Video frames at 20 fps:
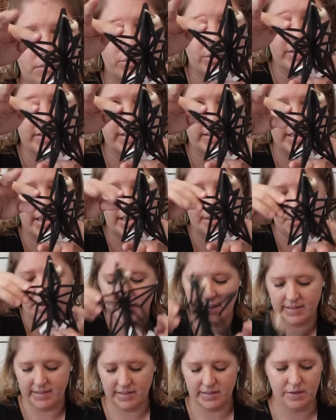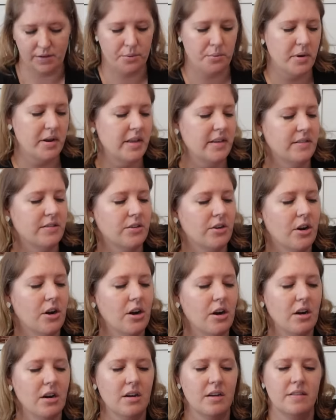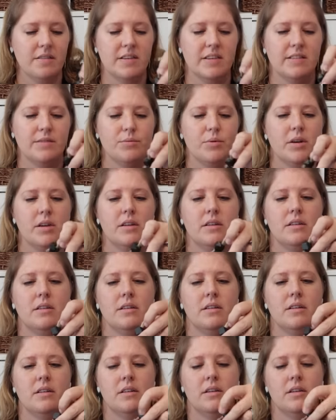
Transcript: will sit because it's a 3D star. This one